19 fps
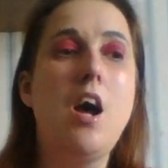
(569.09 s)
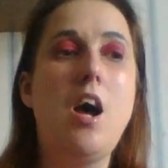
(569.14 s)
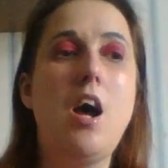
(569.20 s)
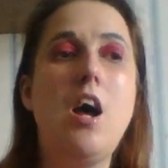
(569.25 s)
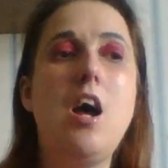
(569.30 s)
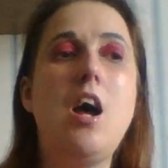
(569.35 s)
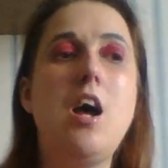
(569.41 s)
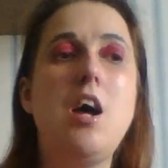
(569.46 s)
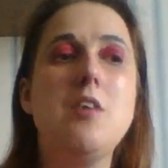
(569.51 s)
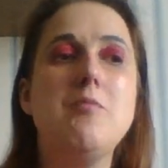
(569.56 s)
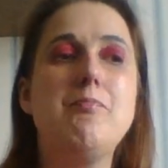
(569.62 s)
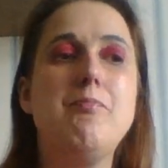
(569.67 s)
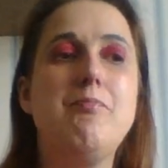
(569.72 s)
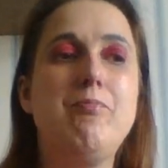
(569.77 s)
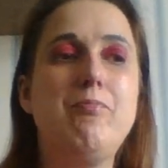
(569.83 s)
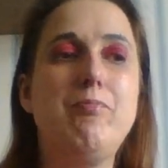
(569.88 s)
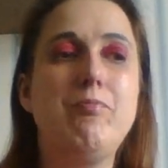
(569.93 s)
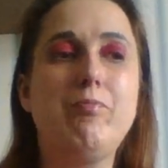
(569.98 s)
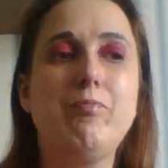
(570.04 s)

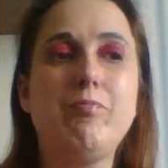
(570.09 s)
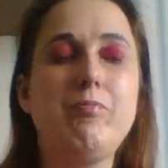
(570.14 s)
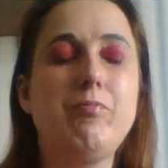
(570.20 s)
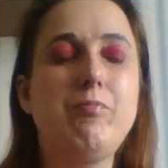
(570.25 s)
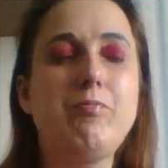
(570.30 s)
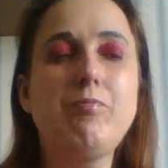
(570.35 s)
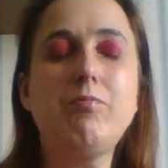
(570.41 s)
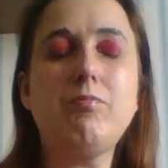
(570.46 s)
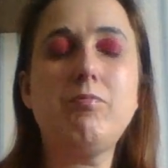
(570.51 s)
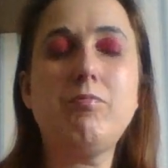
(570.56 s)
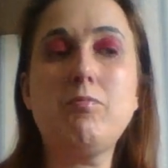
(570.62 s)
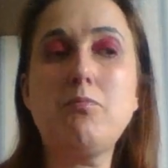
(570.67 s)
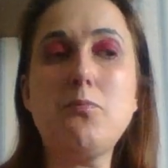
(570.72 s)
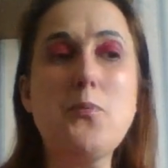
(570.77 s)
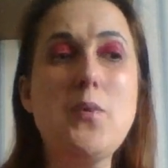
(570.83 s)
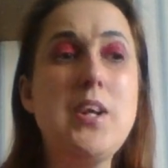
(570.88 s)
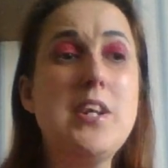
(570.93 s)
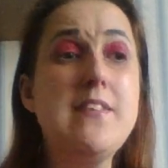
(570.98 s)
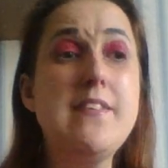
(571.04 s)
Um,
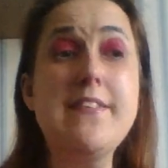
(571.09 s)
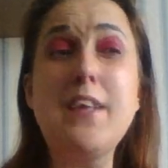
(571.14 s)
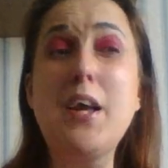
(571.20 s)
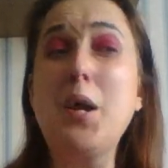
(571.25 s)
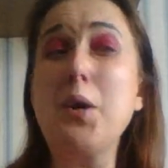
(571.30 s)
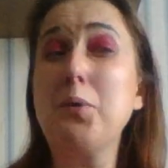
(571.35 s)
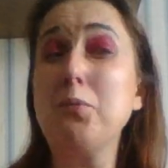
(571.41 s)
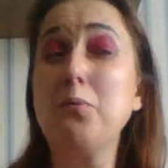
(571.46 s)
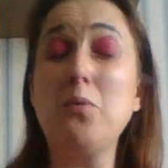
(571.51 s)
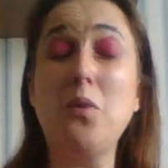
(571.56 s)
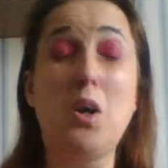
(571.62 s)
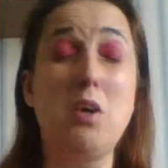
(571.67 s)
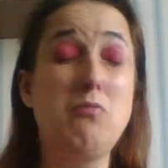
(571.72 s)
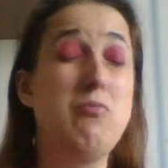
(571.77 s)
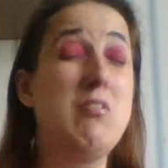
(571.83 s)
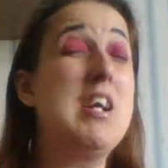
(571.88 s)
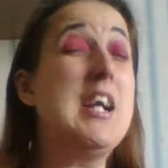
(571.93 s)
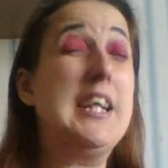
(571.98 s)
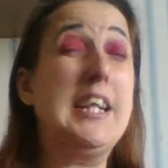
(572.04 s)
so a
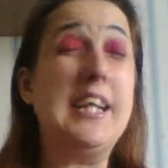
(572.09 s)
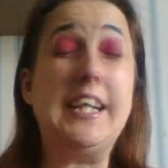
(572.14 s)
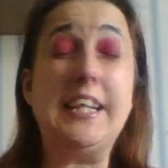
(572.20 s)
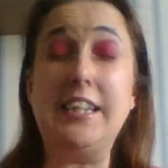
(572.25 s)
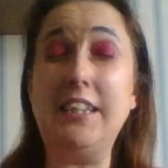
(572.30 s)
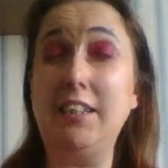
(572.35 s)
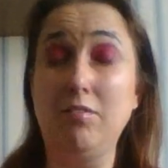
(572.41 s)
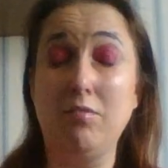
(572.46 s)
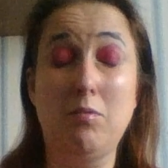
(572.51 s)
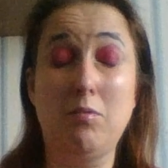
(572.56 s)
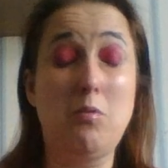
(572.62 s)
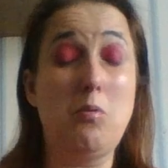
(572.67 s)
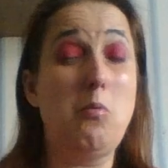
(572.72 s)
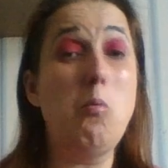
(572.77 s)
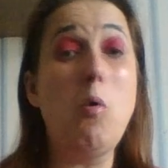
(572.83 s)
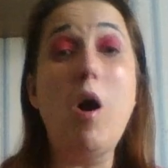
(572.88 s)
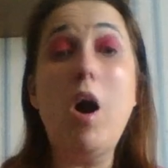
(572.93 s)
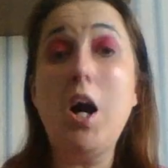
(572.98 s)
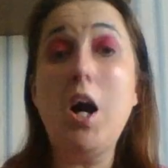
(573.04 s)
really
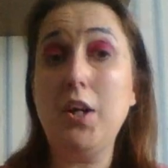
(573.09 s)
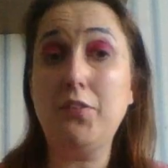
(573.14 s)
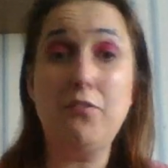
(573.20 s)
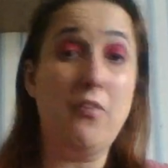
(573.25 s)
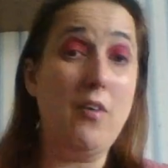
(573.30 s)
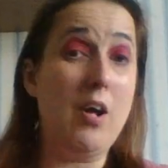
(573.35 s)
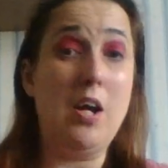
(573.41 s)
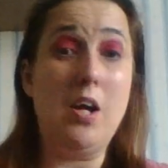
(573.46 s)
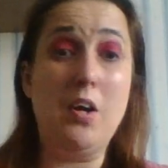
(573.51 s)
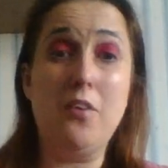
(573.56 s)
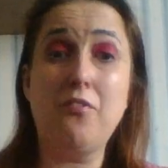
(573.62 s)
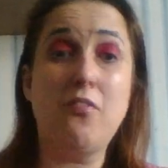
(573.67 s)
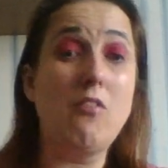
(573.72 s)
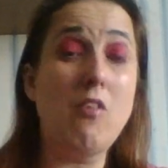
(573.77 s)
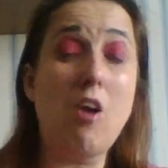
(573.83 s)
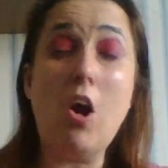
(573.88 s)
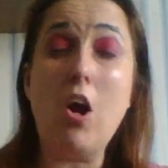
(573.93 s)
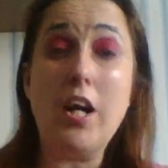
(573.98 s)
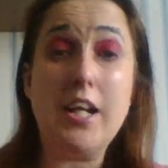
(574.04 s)
wide uh,
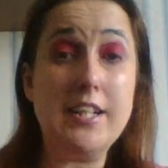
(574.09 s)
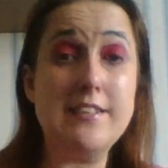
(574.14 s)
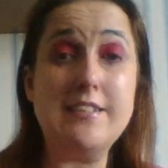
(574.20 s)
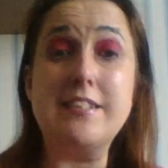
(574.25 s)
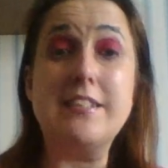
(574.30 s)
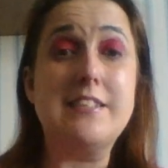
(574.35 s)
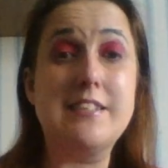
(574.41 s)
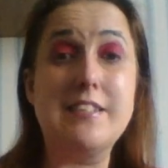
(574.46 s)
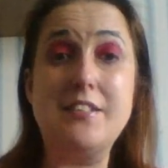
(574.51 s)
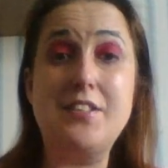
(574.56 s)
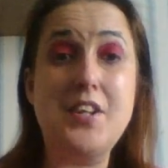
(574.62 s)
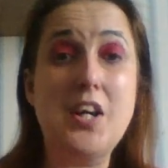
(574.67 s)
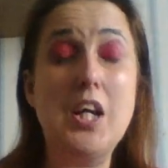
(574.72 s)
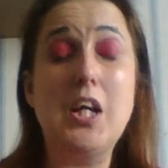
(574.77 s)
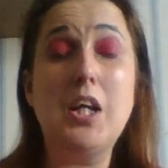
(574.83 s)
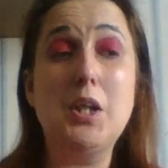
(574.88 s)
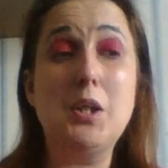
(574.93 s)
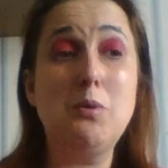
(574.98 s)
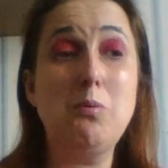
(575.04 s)
variety to
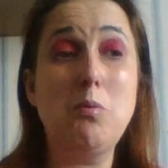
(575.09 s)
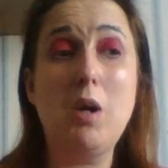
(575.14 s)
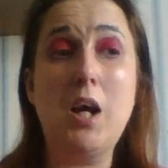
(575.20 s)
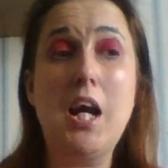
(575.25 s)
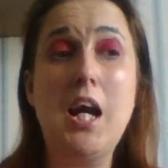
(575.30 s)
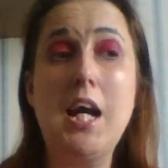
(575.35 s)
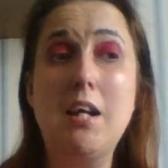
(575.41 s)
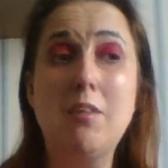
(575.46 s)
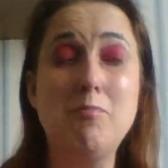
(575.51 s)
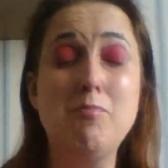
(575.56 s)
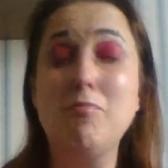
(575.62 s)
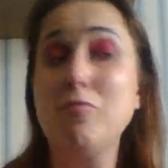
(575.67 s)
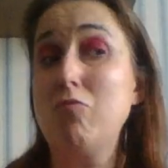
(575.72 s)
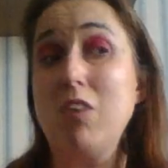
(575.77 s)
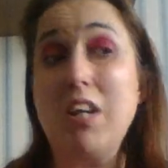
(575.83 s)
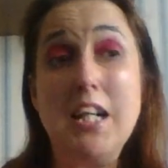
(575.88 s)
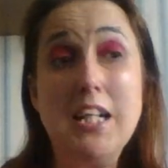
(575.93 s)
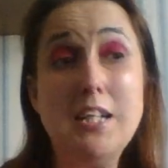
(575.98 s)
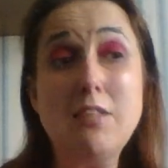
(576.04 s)
do, um,
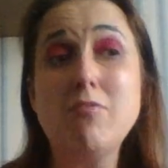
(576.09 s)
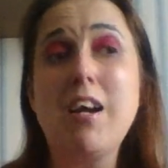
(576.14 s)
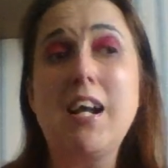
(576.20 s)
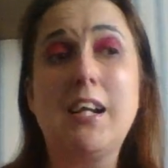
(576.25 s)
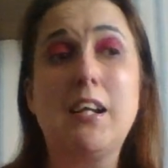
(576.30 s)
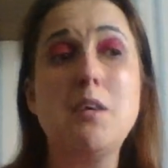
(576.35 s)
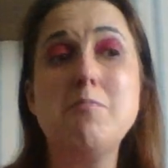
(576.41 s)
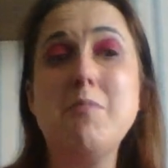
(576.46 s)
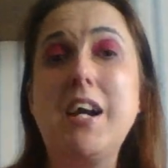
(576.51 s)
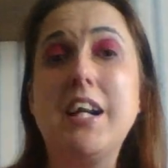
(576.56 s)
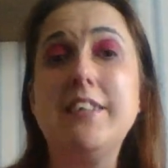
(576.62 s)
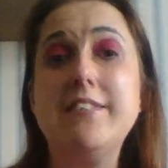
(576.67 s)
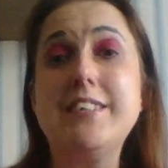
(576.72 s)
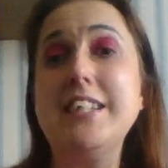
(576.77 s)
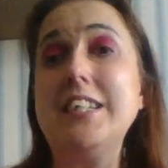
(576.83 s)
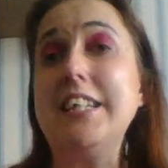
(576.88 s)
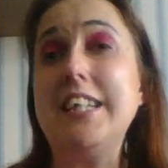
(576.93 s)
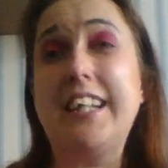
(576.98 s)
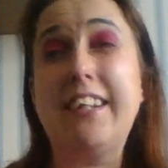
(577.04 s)
really recommend
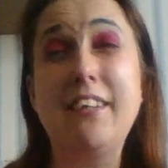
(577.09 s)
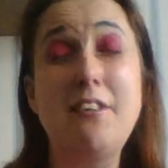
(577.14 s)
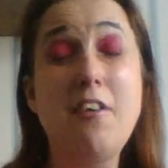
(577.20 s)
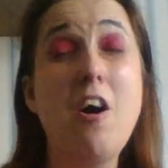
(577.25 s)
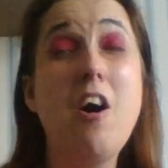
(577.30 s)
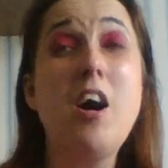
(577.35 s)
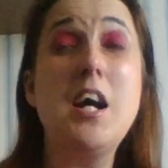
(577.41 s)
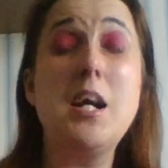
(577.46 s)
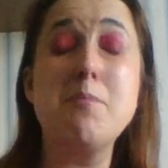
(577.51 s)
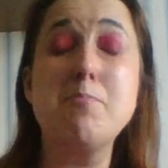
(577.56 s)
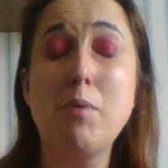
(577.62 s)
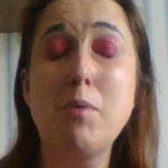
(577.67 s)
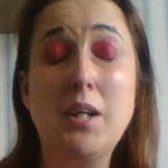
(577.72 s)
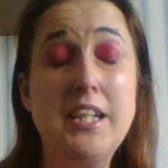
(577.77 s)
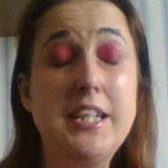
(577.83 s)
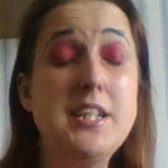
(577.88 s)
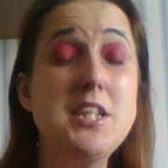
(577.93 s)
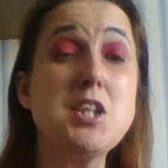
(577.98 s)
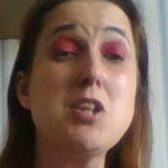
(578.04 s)
it. You can hire
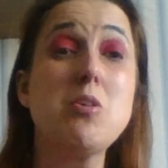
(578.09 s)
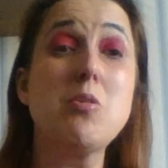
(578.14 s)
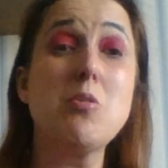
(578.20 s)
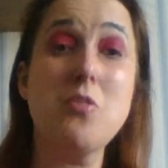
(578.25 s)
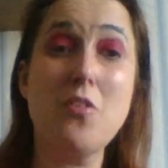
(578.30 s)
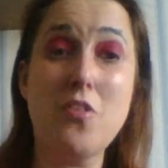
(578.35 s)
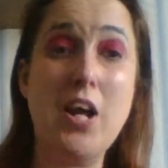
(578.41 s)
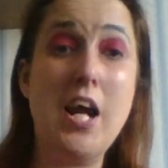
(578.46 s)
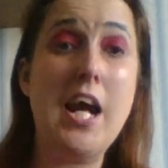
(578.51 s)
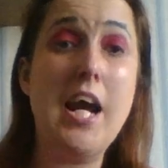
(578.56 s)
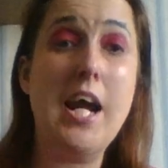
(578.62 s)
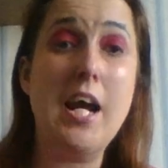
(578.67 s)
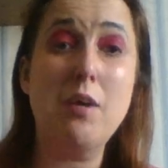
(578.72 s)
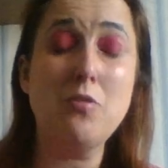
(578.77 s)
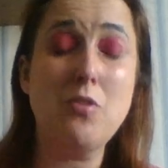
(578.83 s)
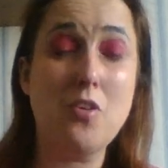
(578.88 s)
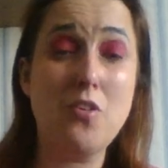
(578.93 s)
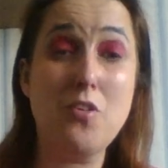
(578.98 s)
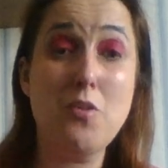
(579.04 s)
beach huts
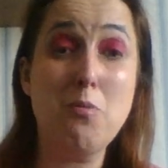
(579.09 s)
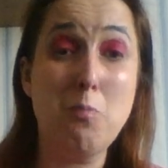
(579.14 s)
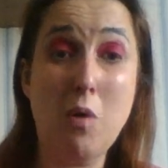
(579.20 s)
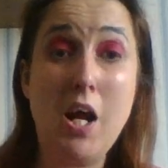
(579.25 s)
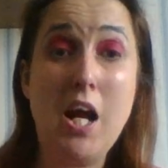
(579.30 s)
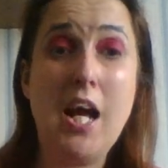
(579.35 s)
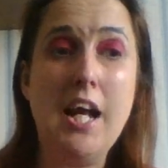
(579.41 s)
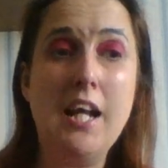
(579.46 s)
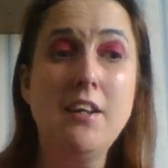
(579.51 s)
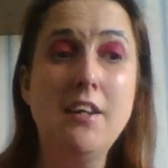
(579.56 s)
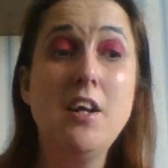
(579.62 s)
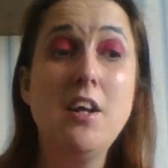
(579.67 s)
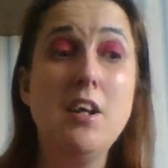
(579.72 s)
out as well